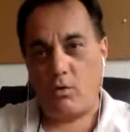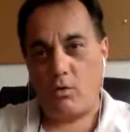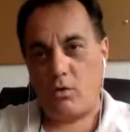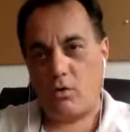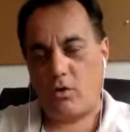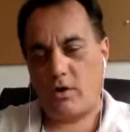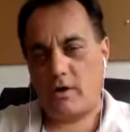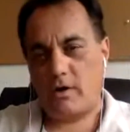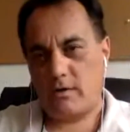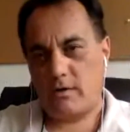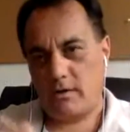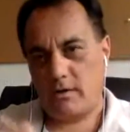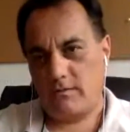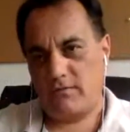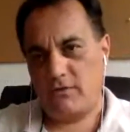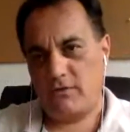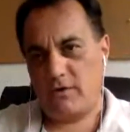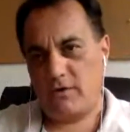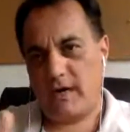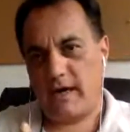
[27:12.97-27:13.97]
Or
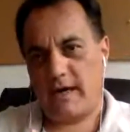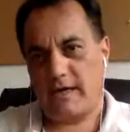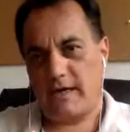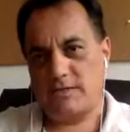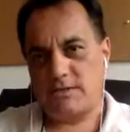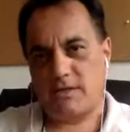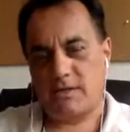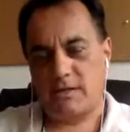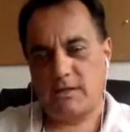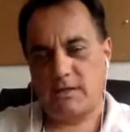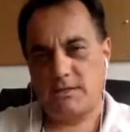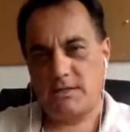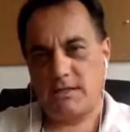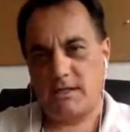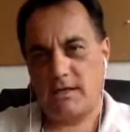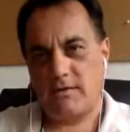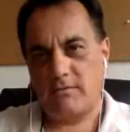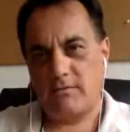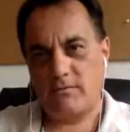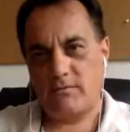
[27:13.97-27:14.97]
if you guys are
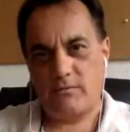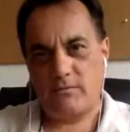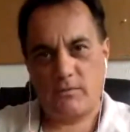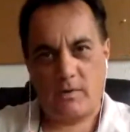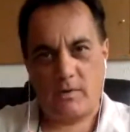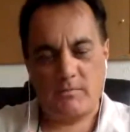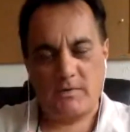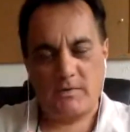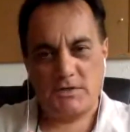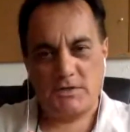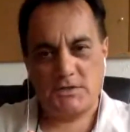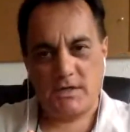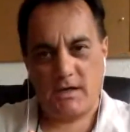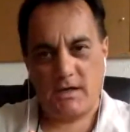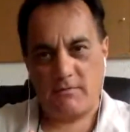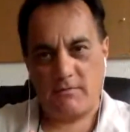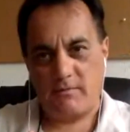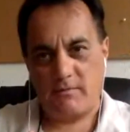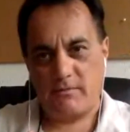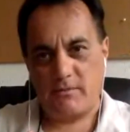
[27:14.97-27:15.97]
listening from
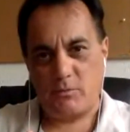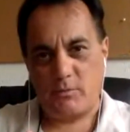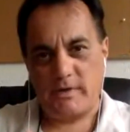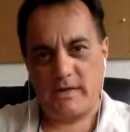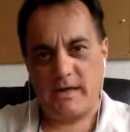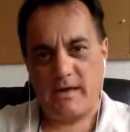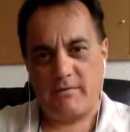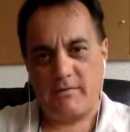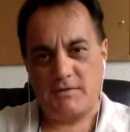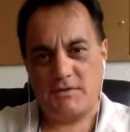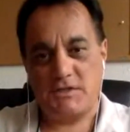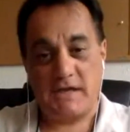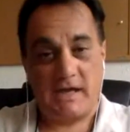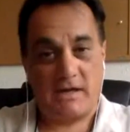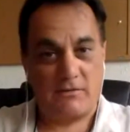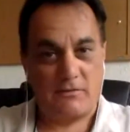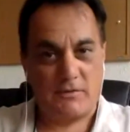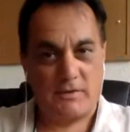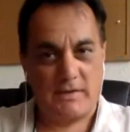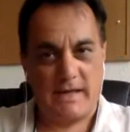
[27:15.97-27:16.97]
Nearsoft, we have a
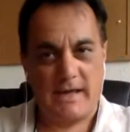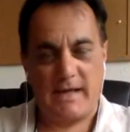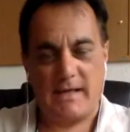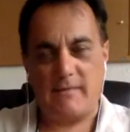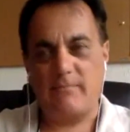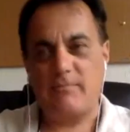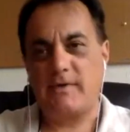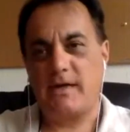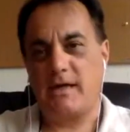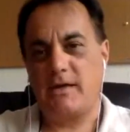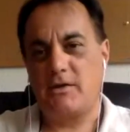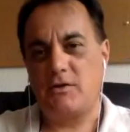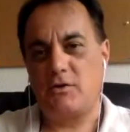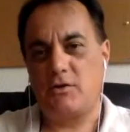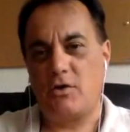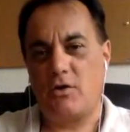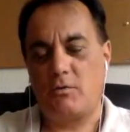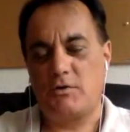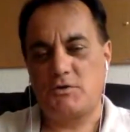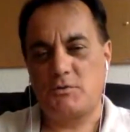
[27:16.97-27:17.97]
channel for that,
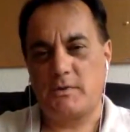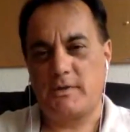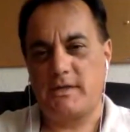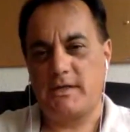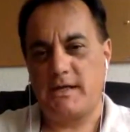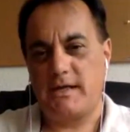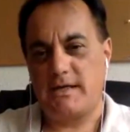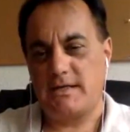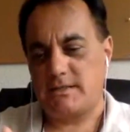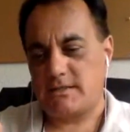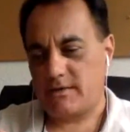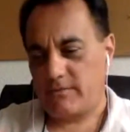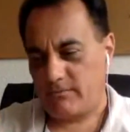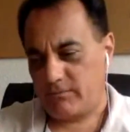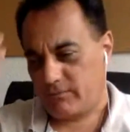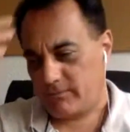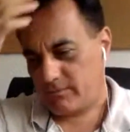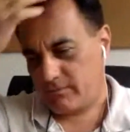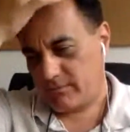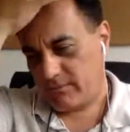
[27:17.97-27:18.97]
and you know which one it
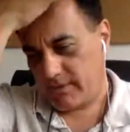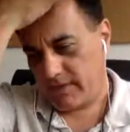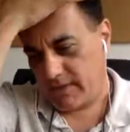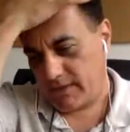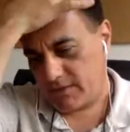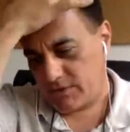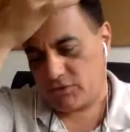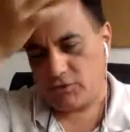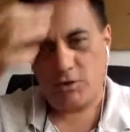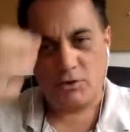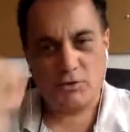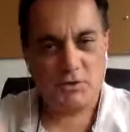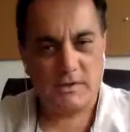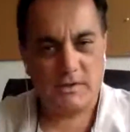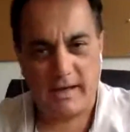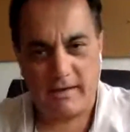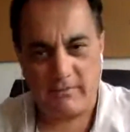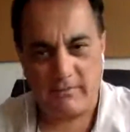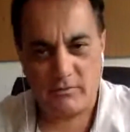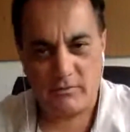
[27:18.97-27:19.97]
is. It's
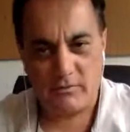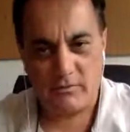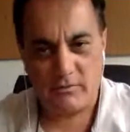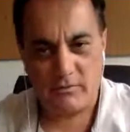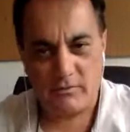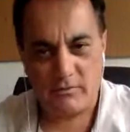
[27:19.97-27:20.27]
Dojo Live.